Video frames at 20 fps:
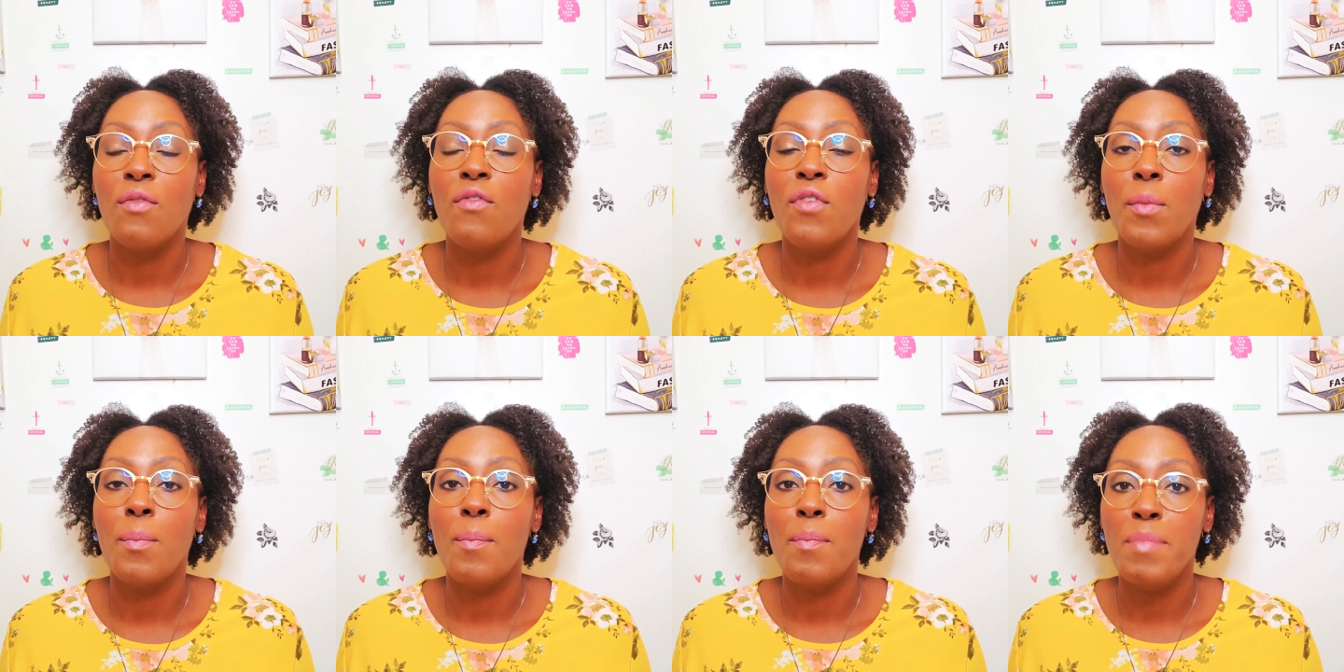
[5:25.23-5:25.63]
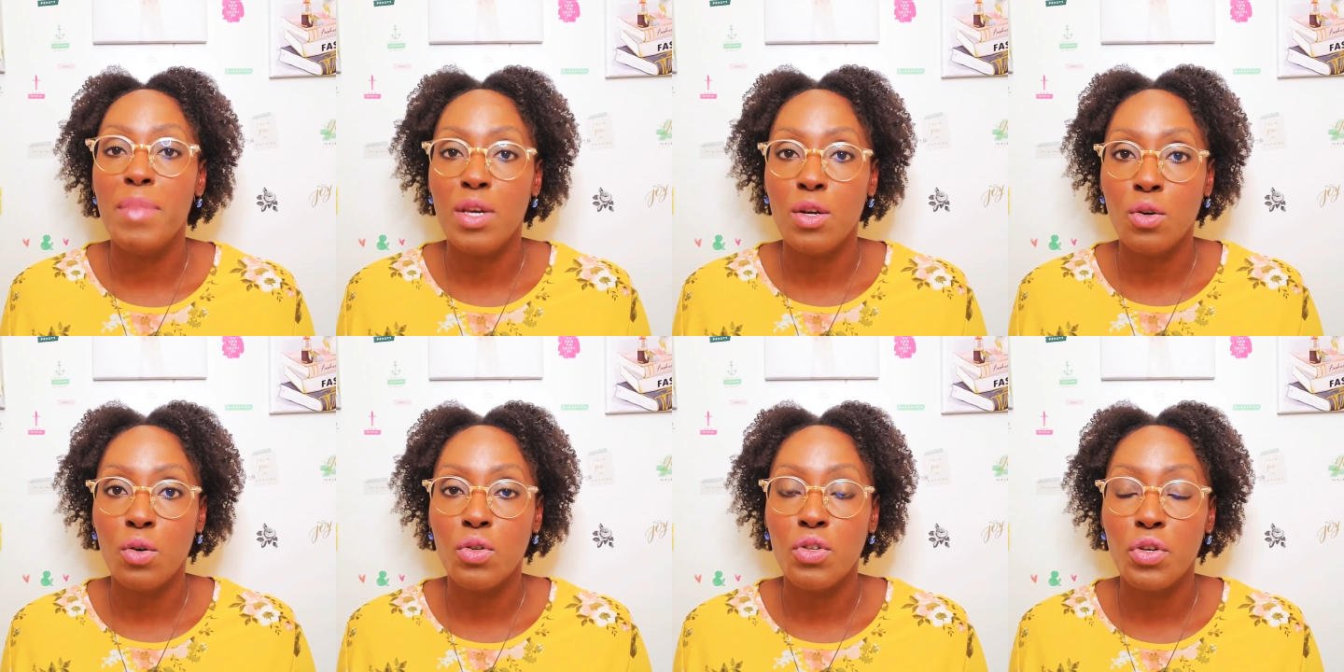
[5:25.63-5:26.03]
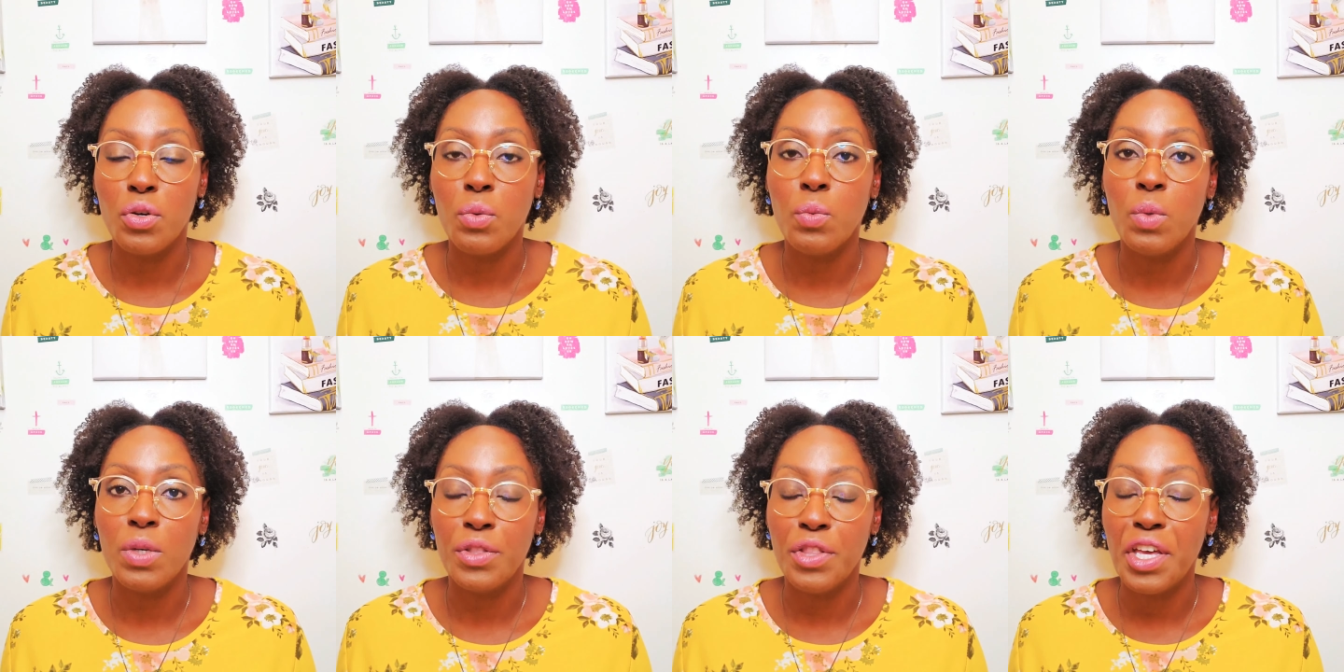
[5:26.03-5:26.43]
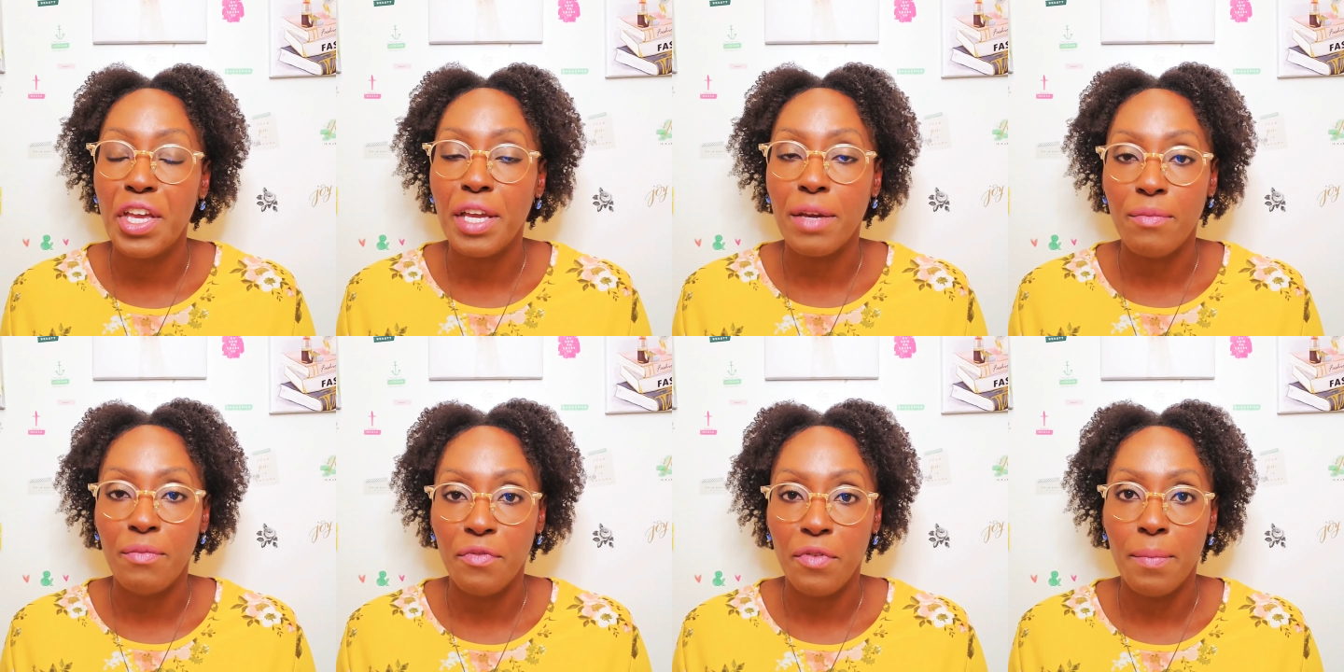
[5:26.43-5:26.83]
familiar with the
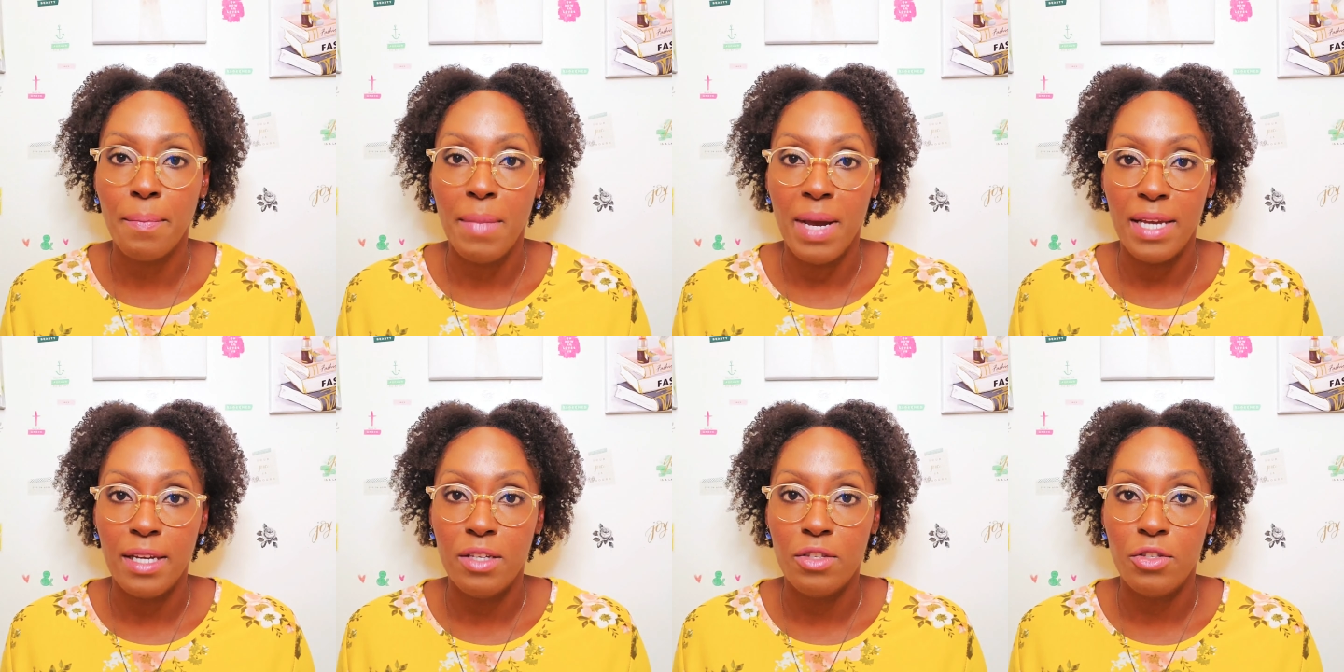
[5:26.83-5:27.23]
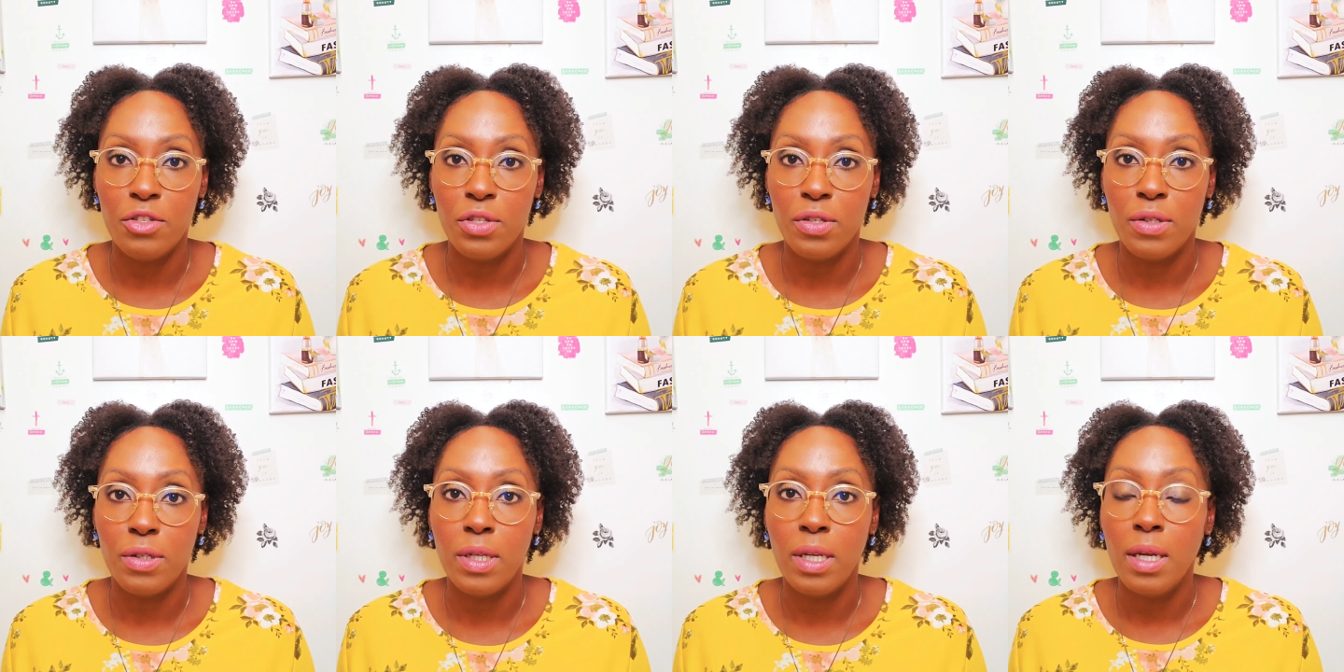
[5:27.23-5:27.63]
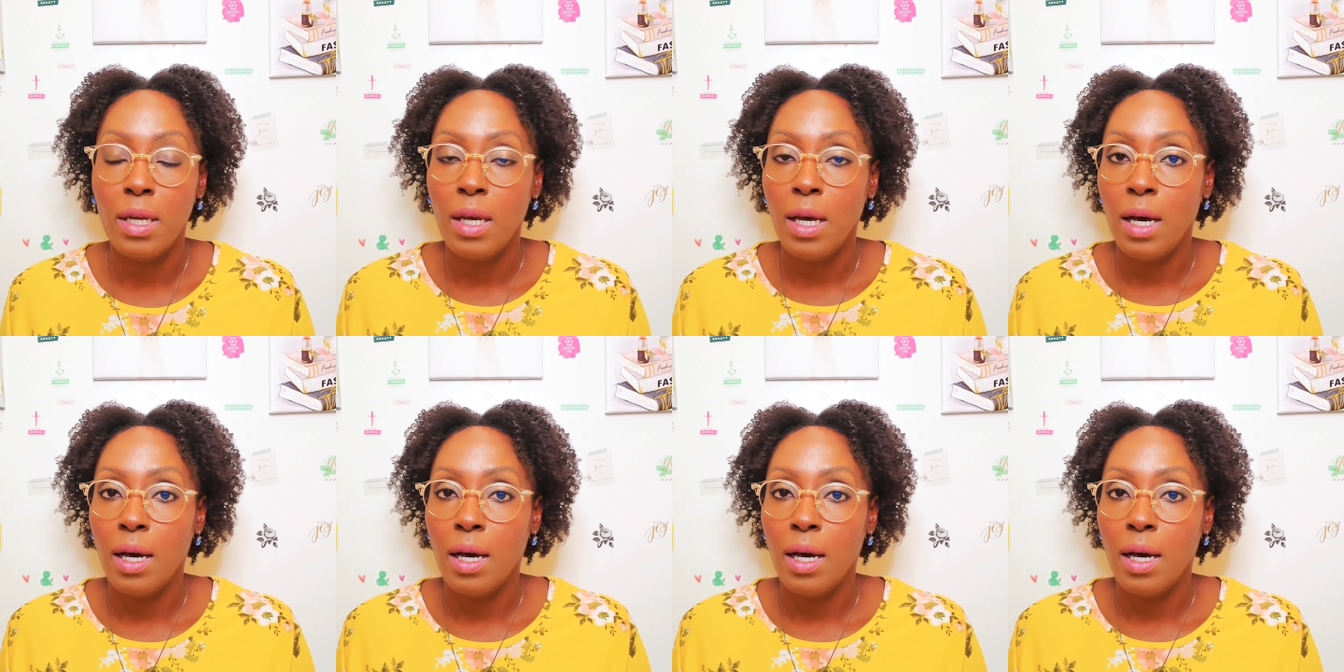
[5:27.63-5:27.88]
information.